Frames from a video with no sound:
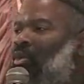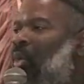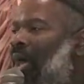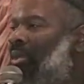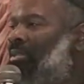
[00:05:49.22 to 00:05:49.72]

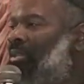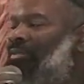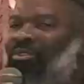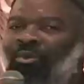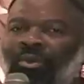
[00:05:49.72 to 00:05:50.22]
quality of
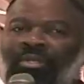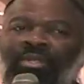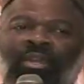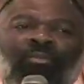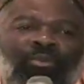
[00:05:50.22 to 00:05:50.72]
students
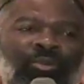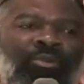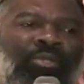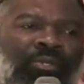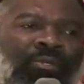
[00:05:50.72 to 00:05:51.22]
that he
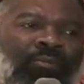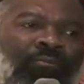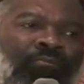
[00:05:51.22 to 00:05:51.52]
produces.